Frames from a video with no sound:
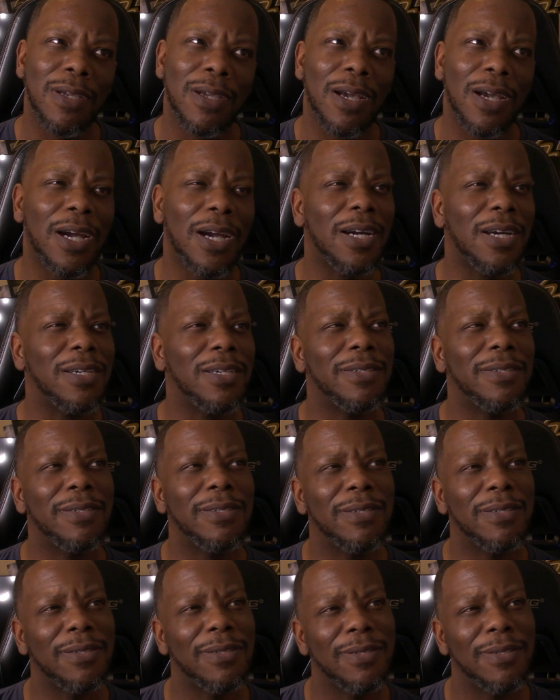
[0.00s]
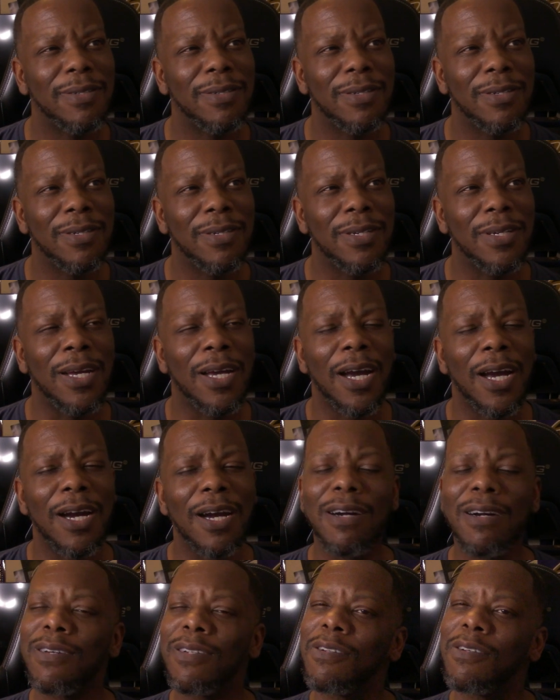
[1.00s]
I
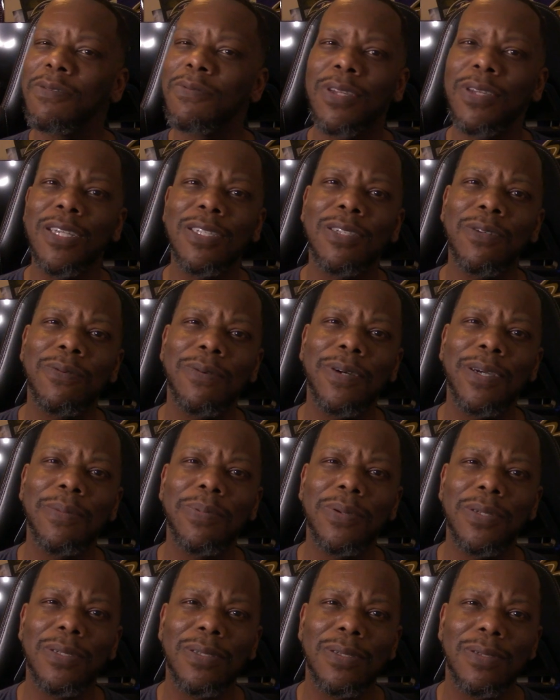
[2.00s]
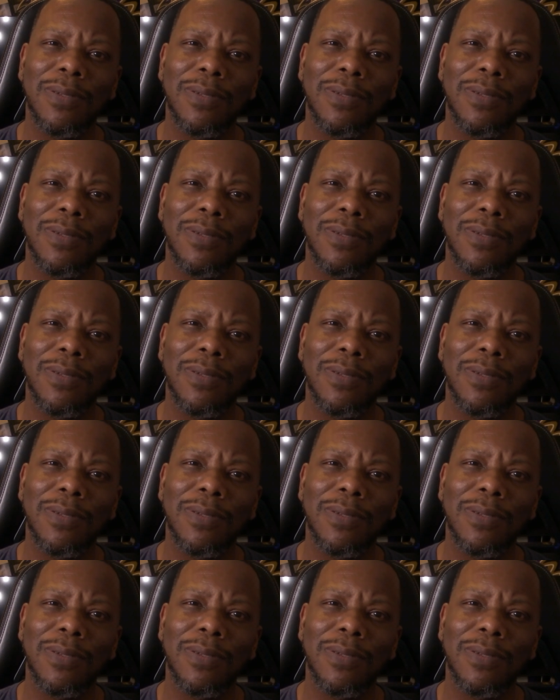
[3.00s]
don't know if that's a weapon.